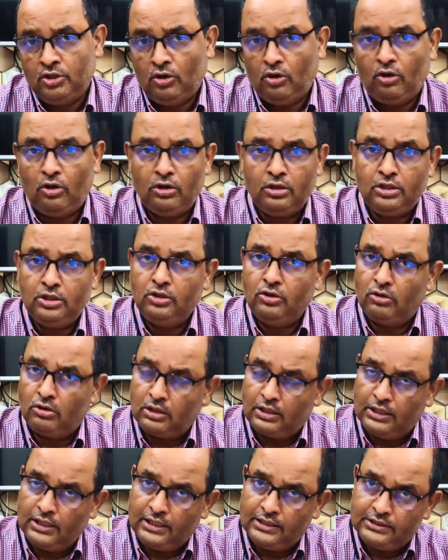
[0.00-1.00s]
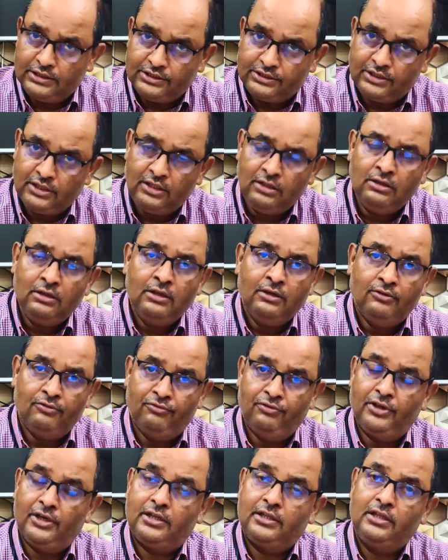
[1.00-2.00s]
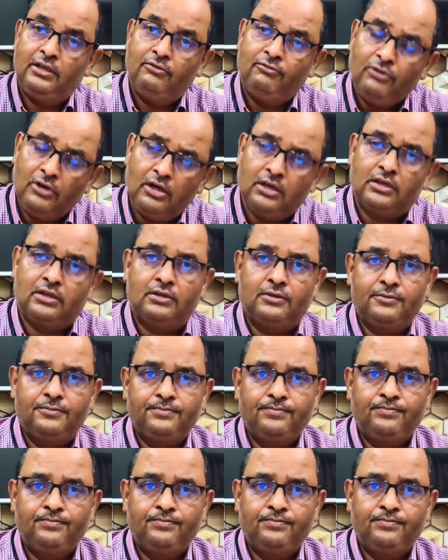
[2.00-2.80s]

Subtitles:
or the organization where they work.